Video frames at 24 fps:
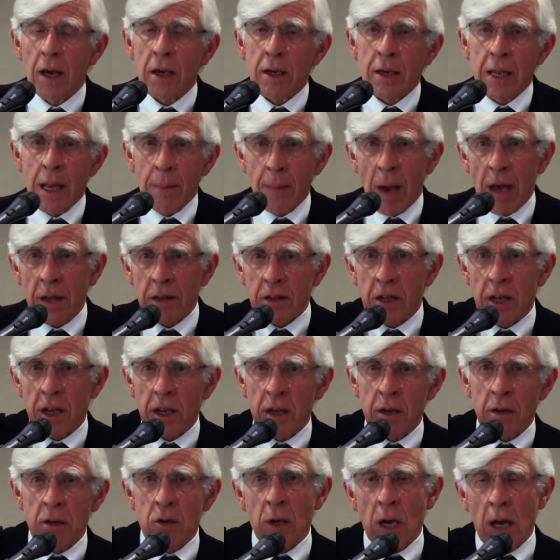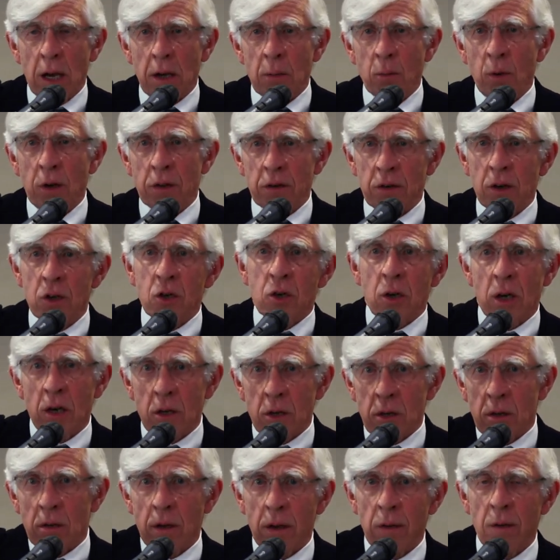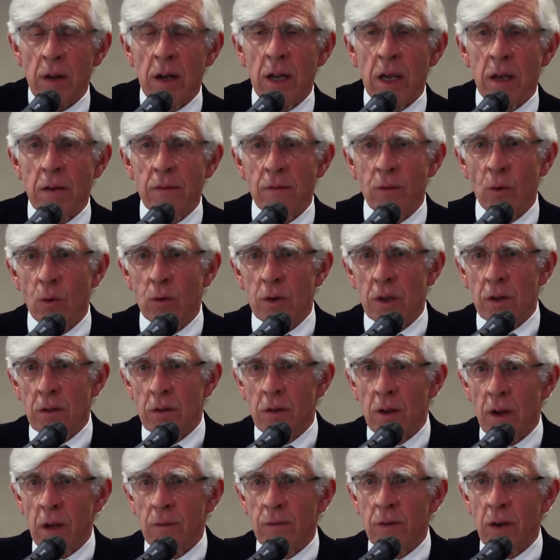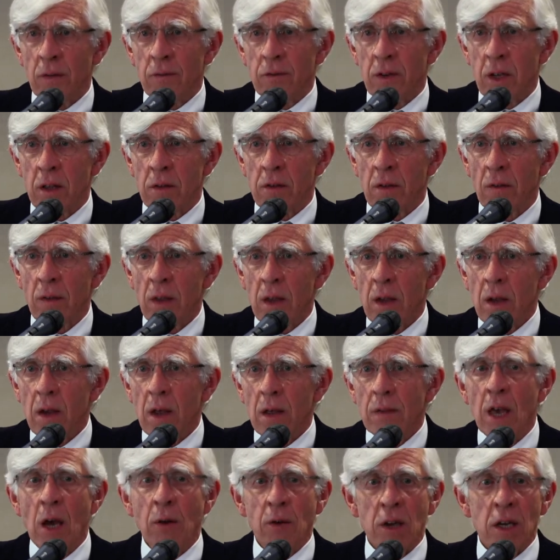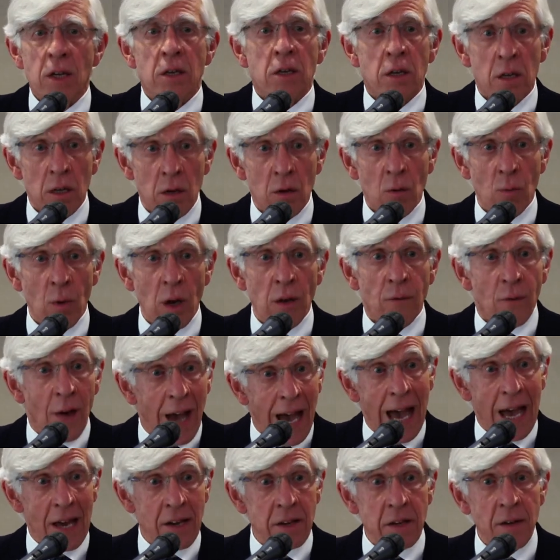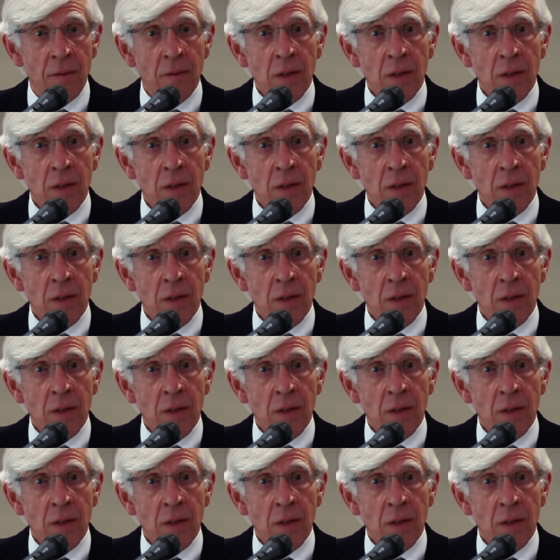Clem Attlee and Winston Churchill in the late 40s and early 50s, the only two we've had